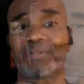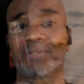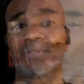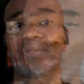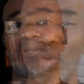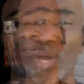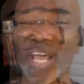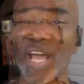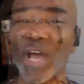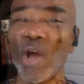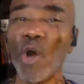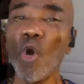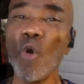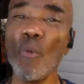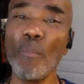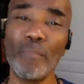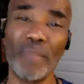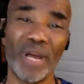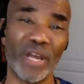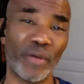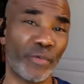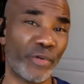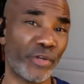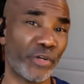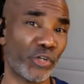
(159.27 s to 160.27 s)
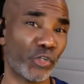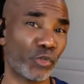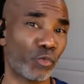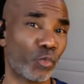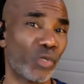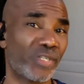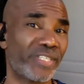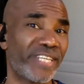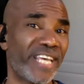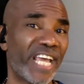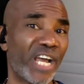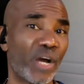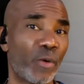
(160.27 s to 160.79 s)
What I hope my readers
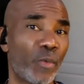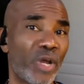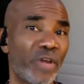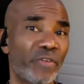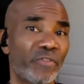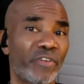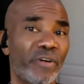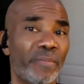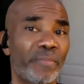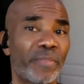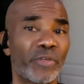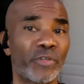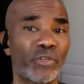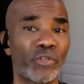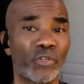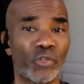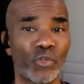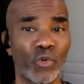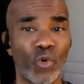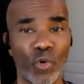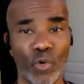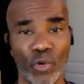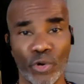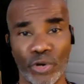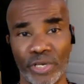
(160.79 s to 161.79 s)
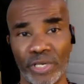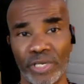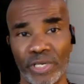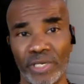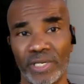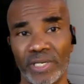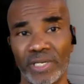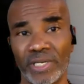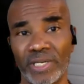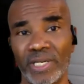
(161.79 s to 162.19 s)
will take away from this story